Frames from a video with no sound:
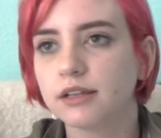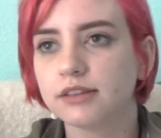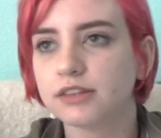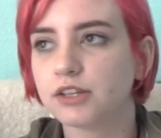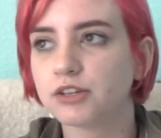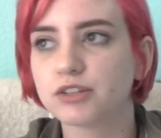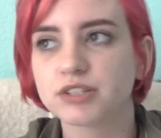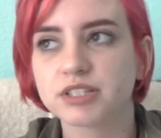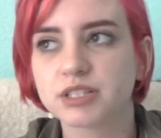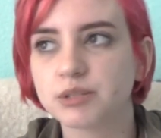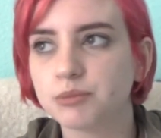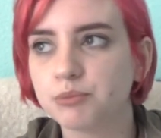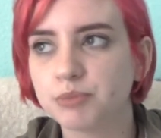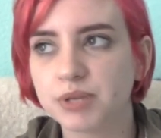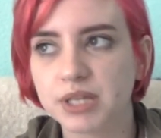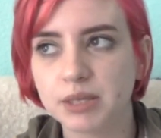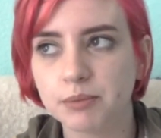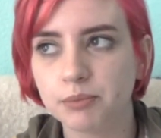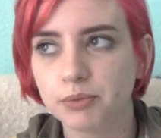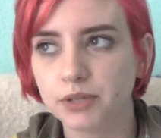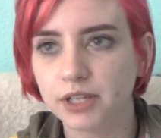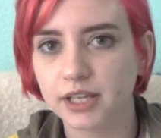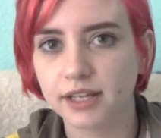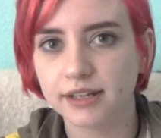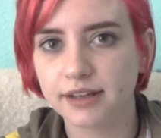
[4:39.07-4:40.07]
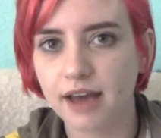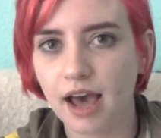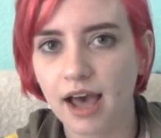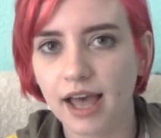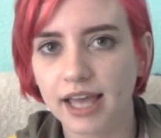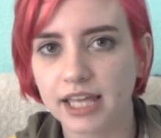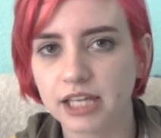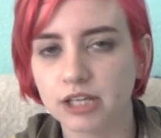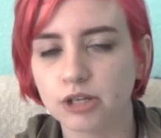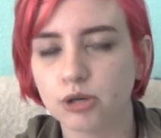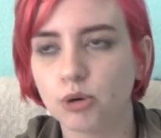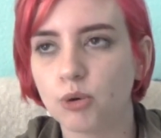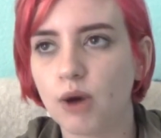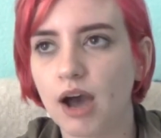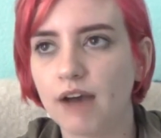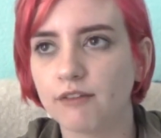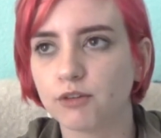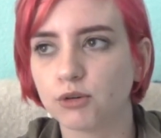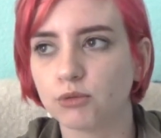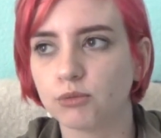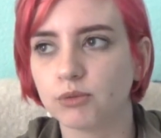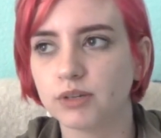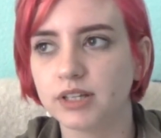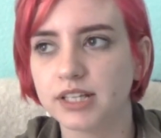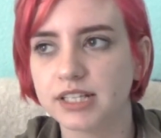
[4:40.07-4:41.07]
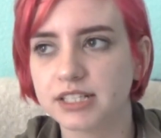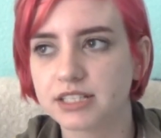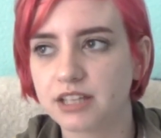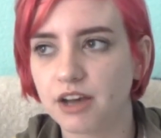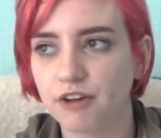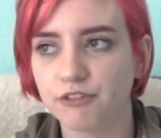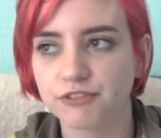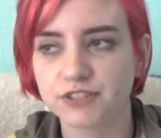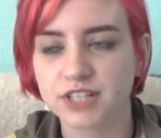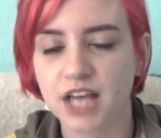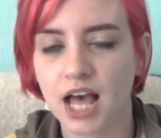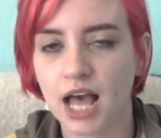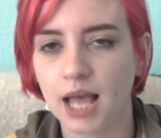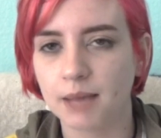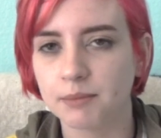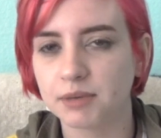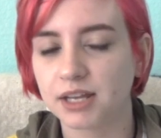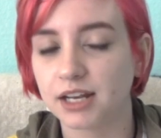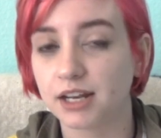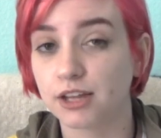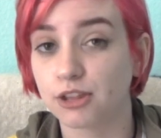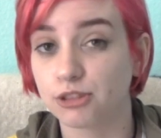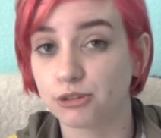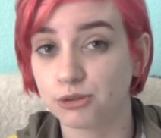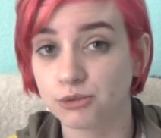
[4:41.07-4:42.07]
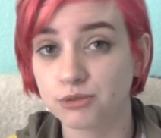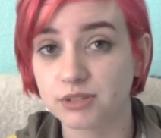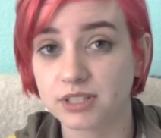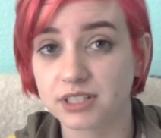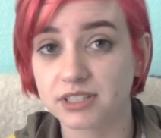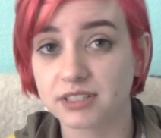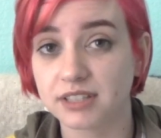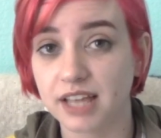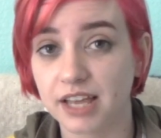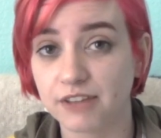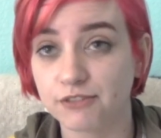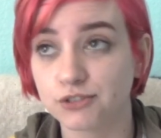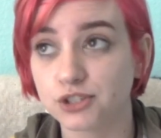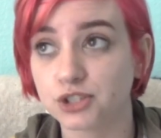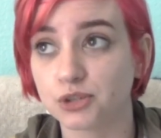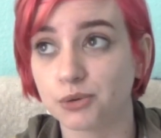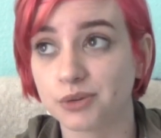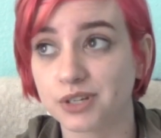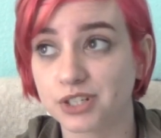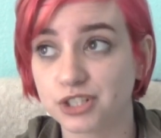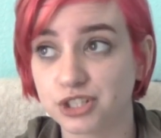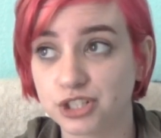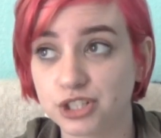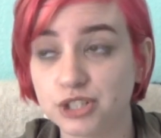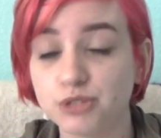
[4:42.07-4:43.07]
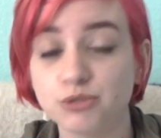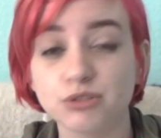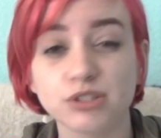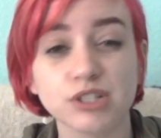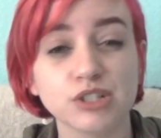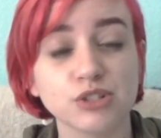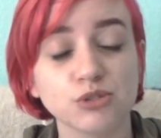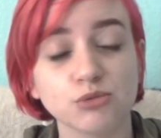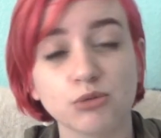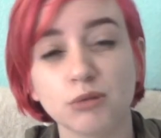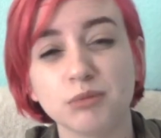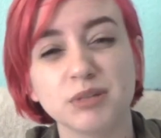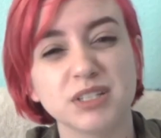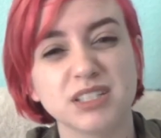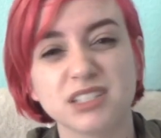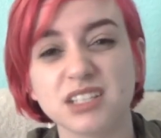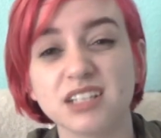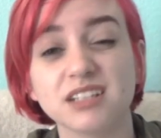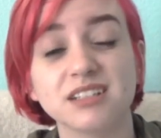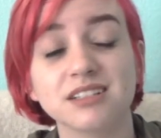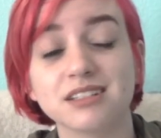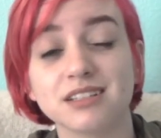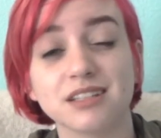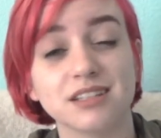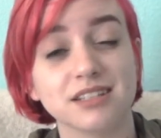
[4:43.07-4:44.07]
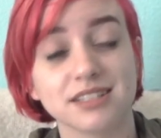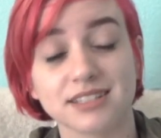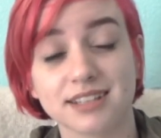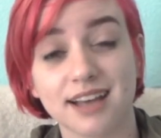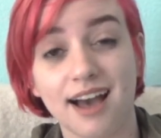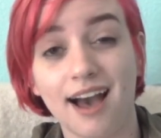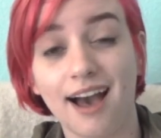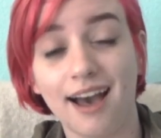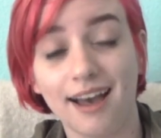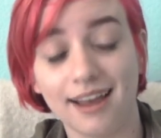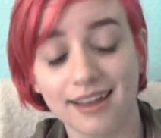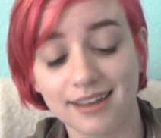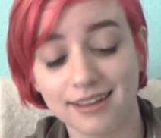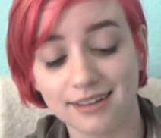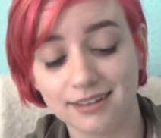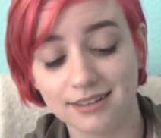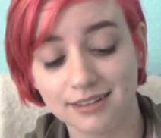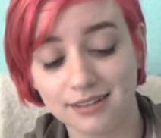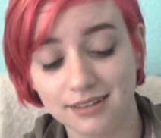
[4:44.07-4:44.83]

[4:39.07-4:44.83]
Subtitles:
There's some people and I who have a really tough time getting through this life, so excuse us while we sing to the sky.